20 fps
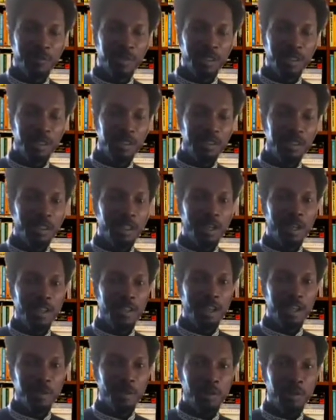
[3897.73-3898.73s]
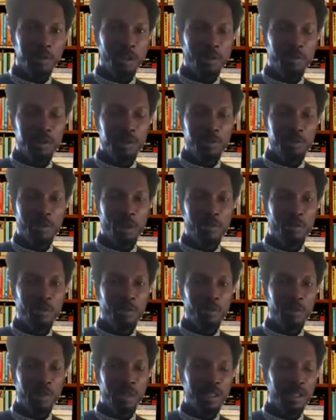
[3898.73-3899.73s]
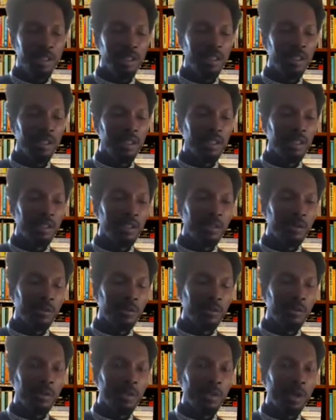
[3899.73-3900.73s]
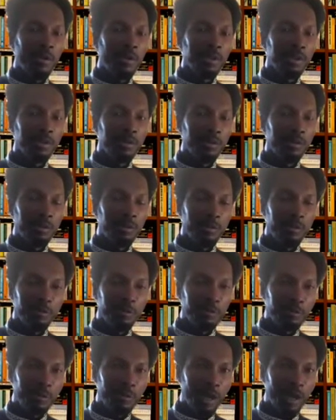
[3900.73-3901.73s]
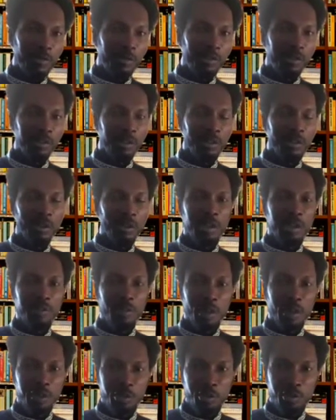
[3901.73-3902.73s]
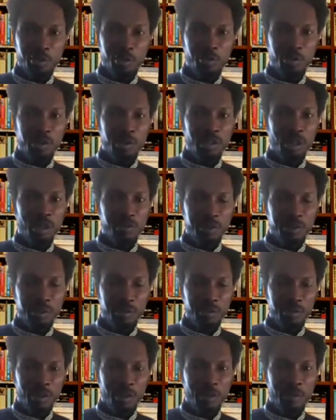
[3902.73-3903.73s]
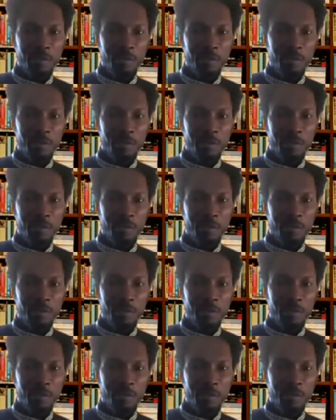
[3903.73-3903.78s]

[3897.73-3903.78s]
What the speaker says: say any exporter of timber for pay $2,500 per cubic meter of timber.